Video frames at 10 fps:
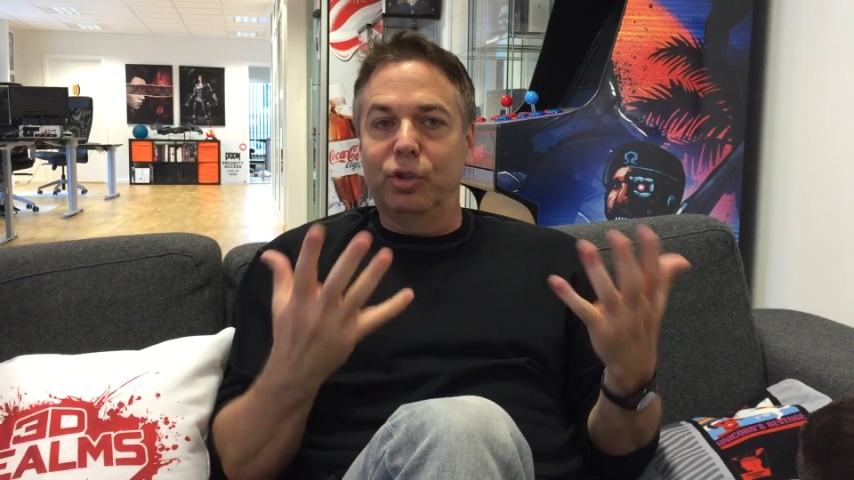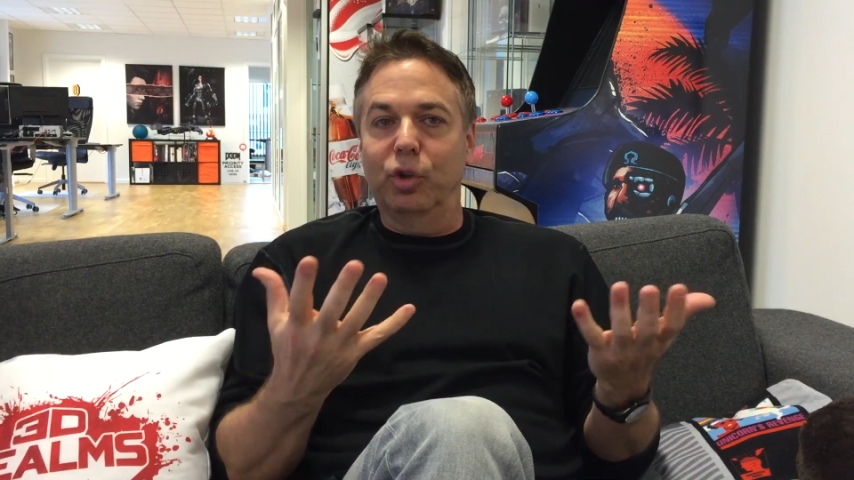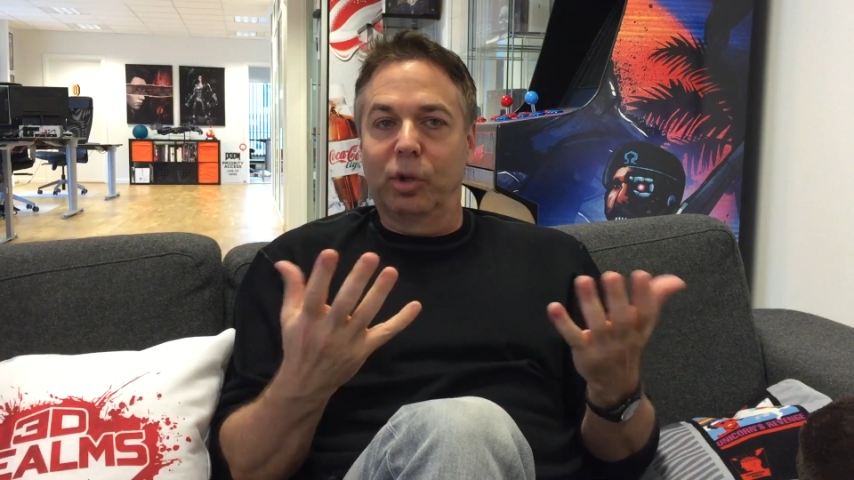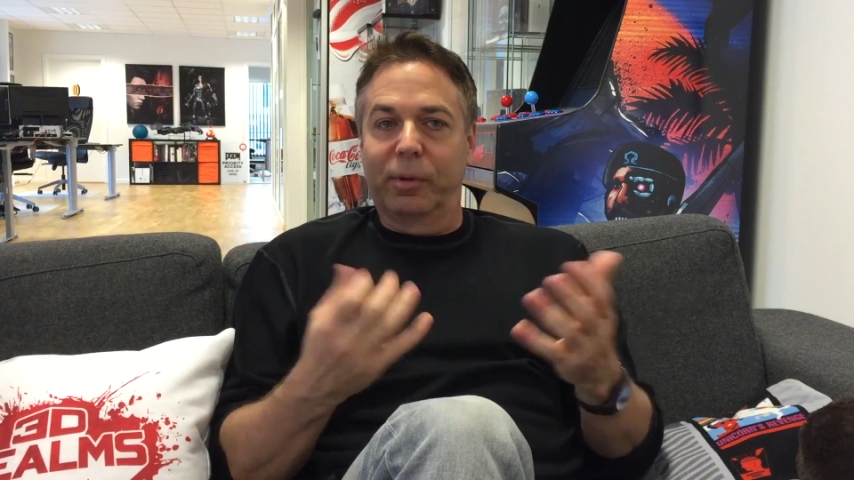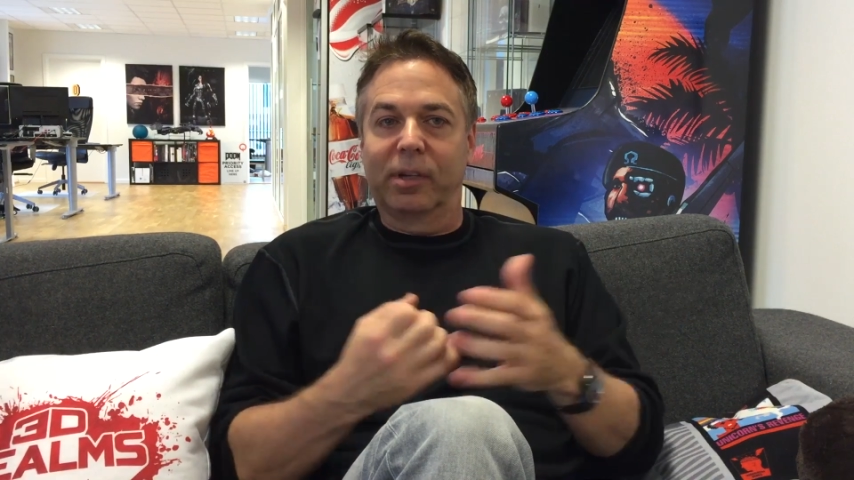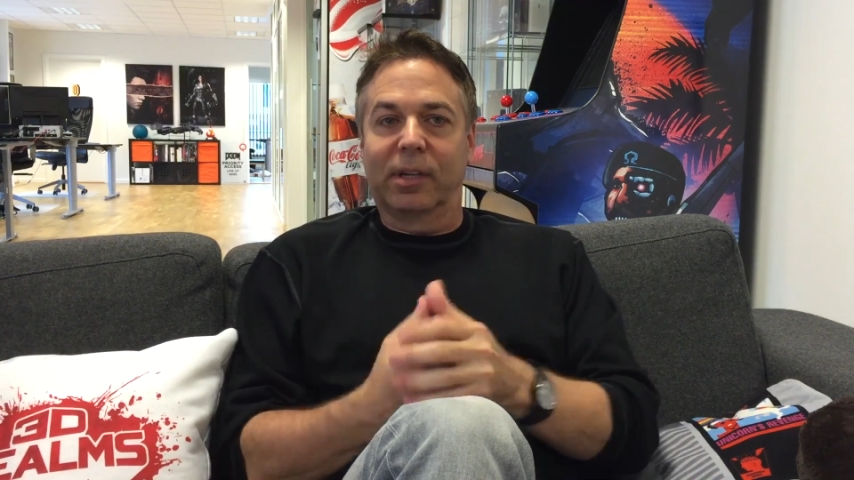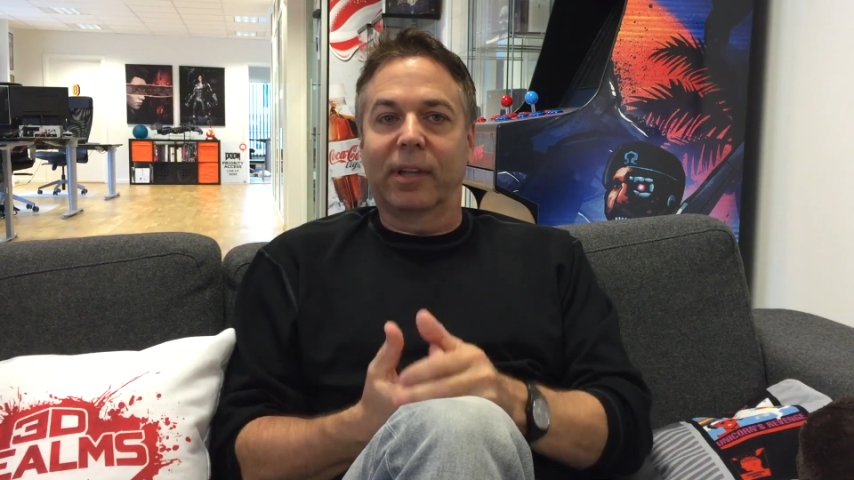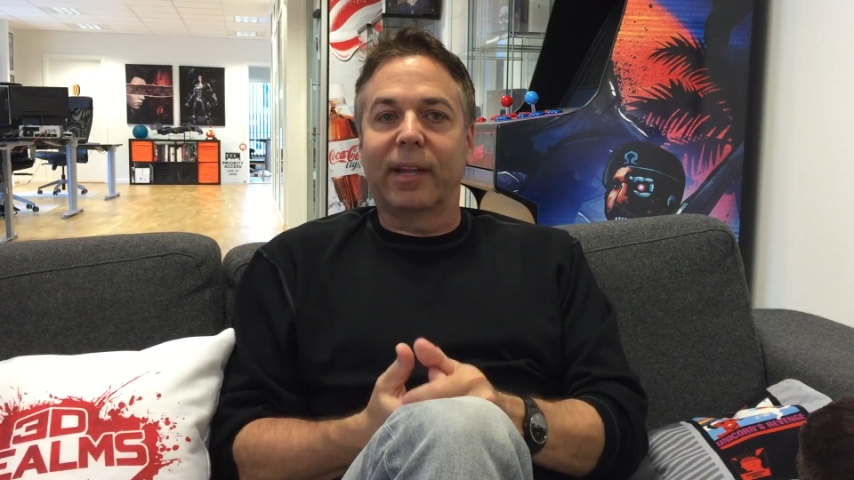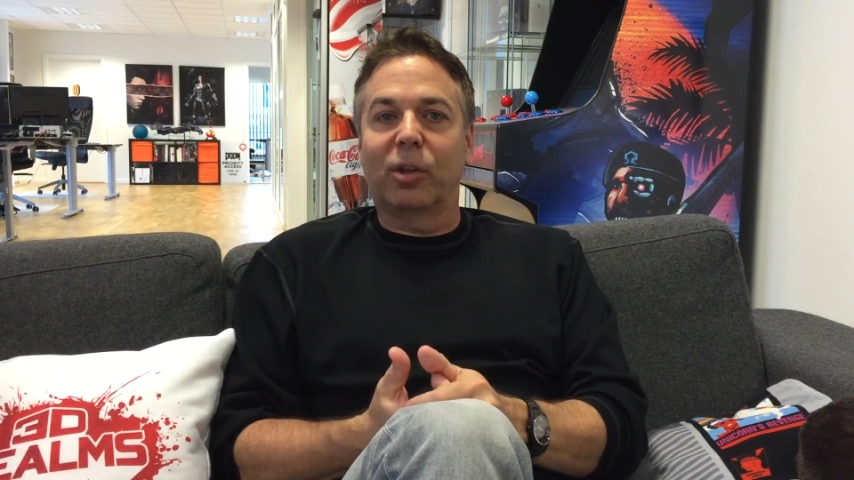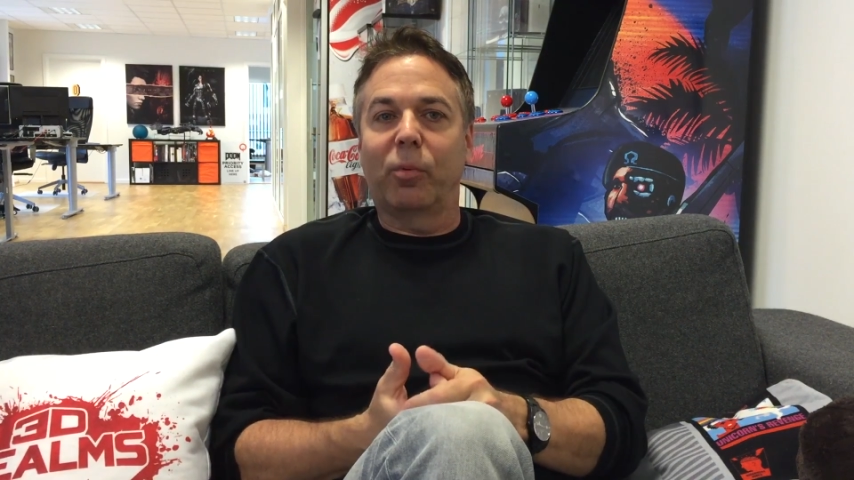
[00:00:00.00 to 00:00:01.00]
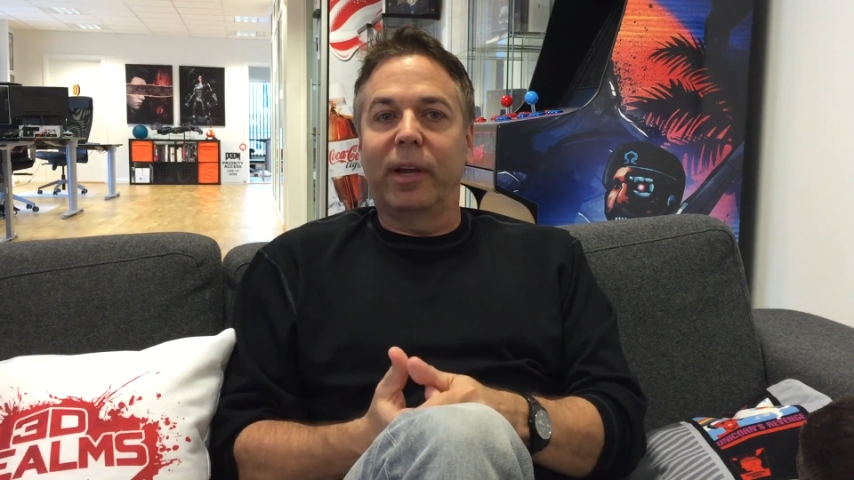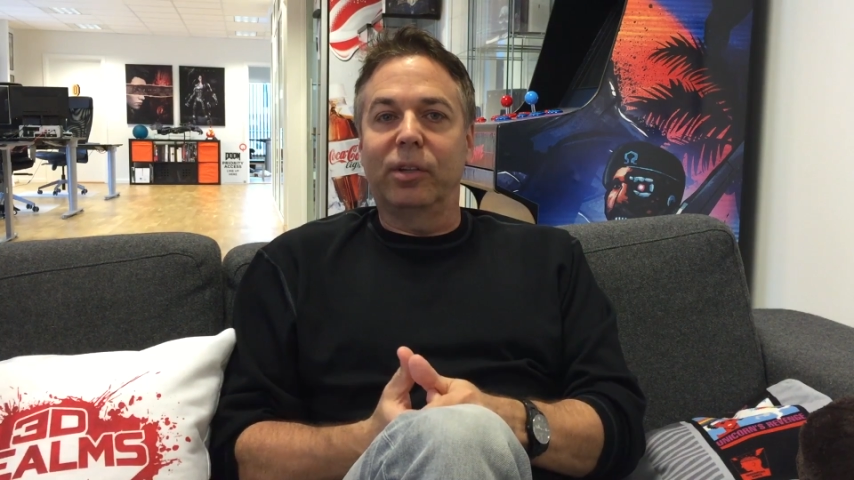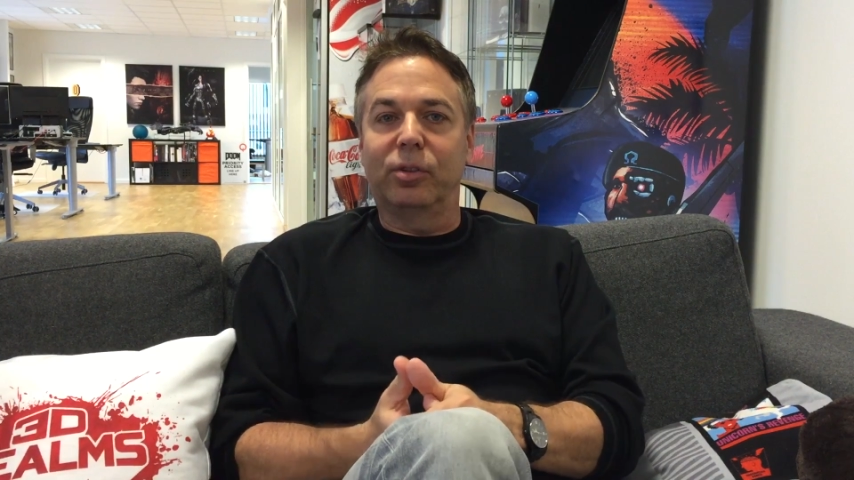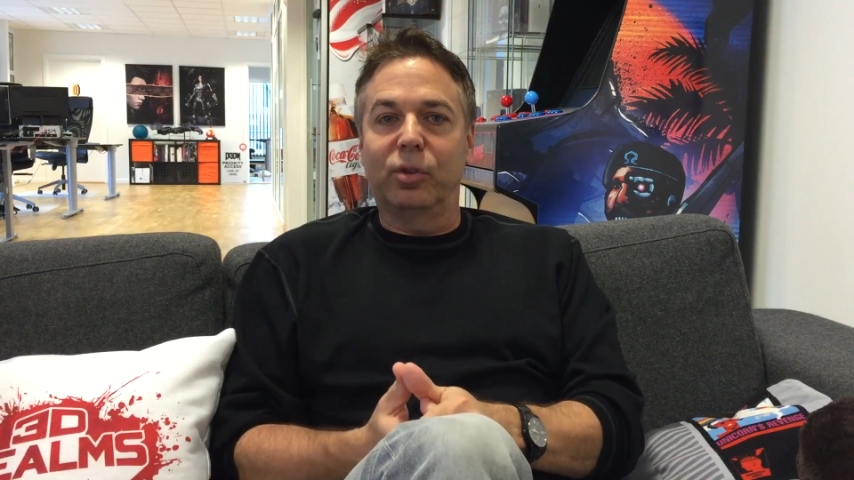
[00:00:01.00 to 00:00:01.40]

Duke because I liked the way